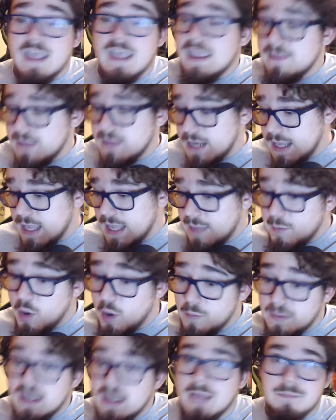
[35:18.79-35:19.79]
And then I came home
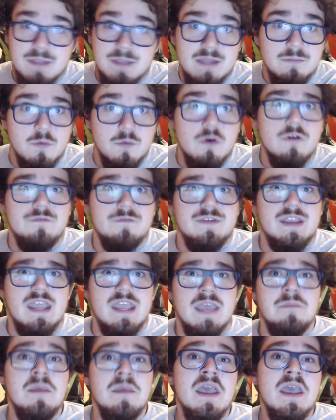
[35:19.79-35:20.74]
and I played more of the game.